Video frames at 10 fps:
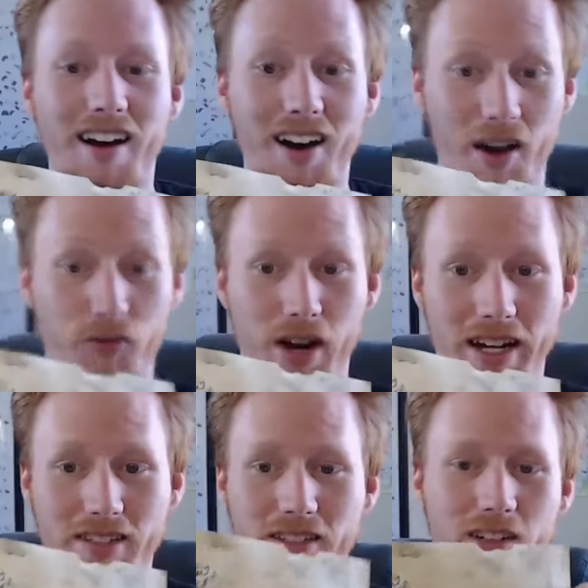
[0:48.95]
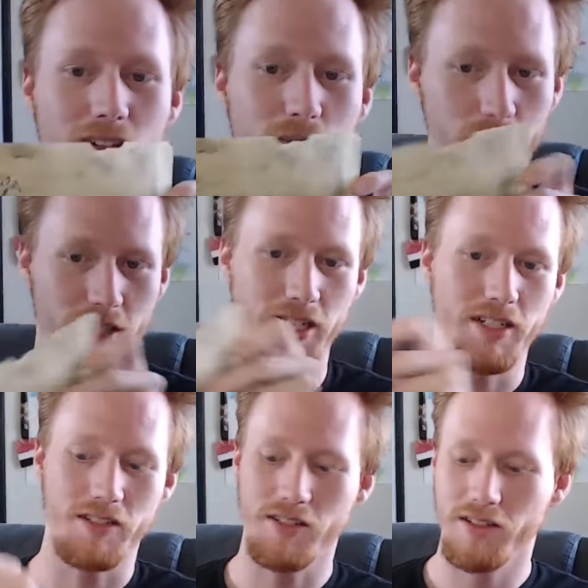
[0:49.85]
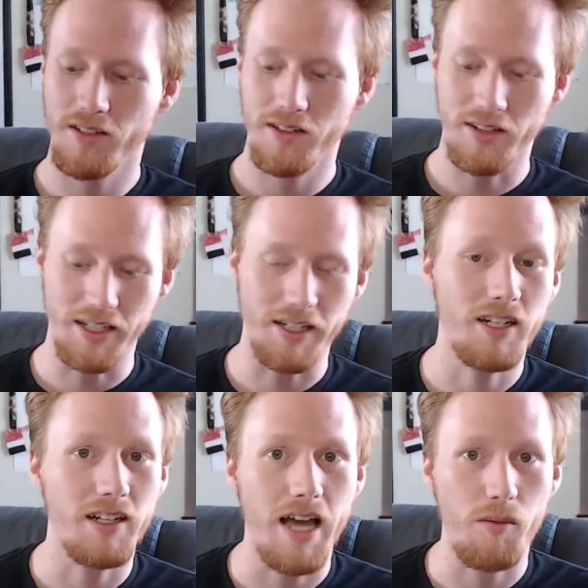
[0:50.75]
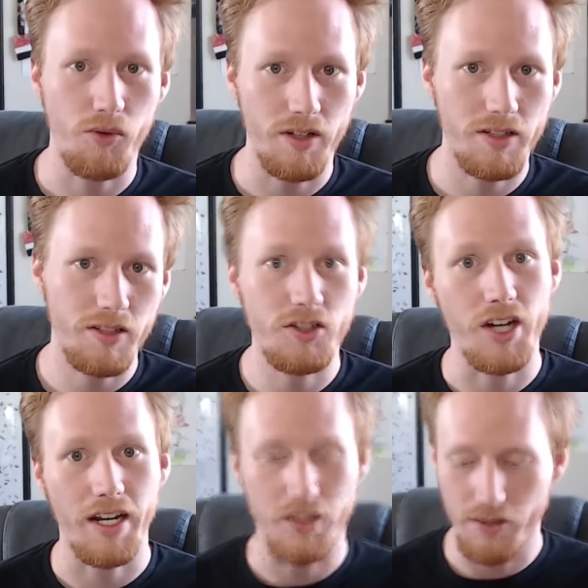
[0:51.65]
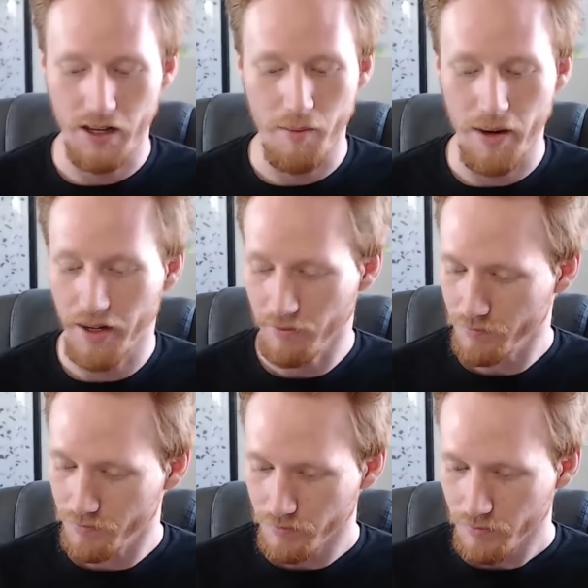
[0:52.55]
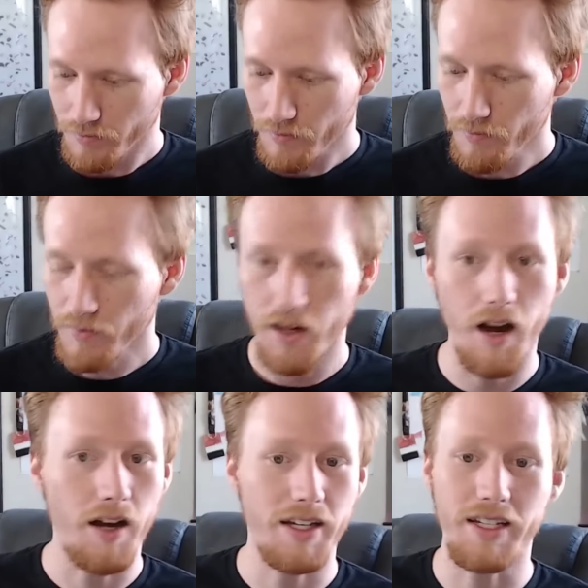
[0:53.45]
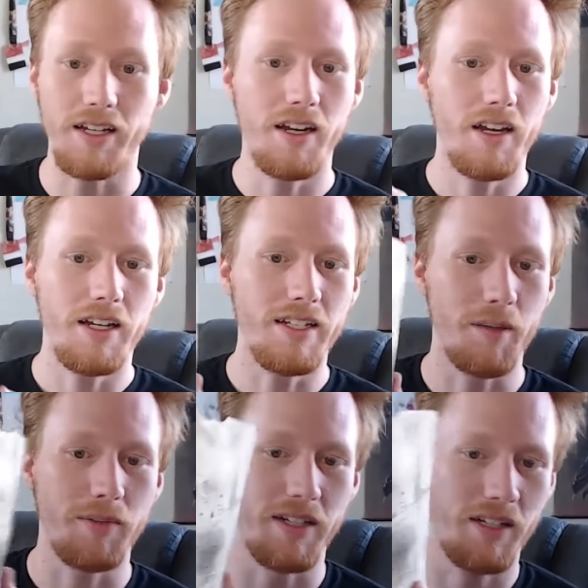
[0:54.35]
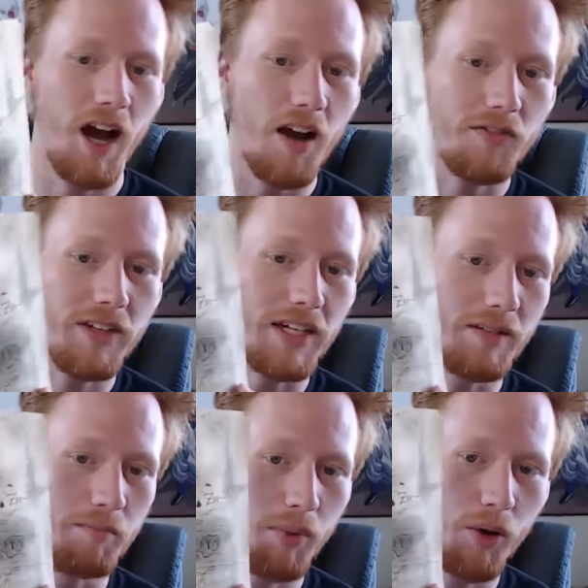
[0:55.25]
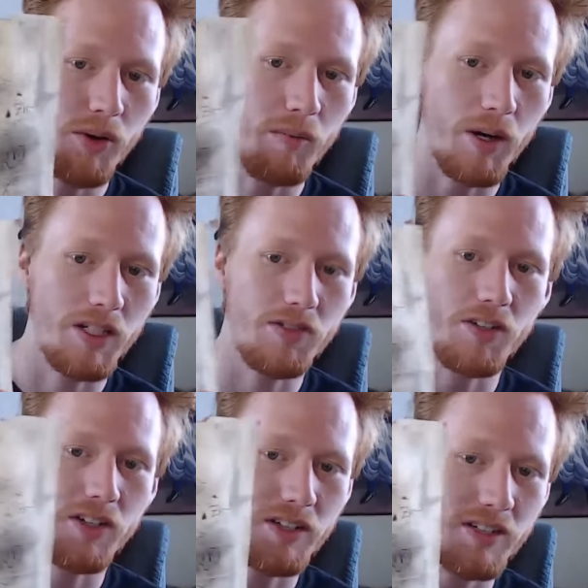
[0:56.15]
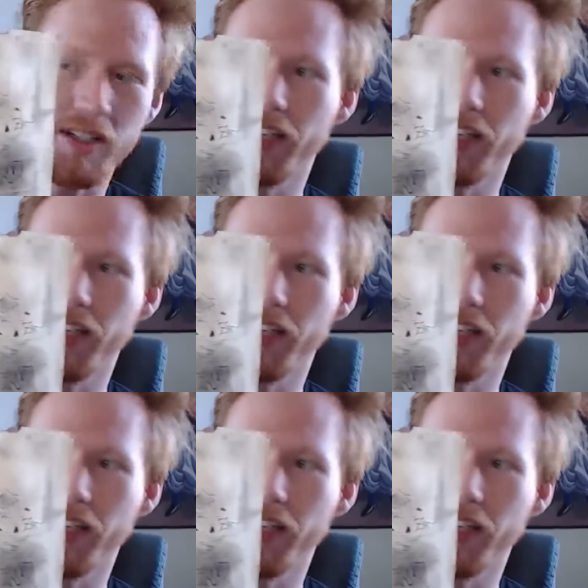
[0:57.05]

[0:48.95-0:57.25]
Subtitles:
of Raxia, which is the Calabrus change that I made. He dipped it in coffee, he burned a bunch of it. You can see like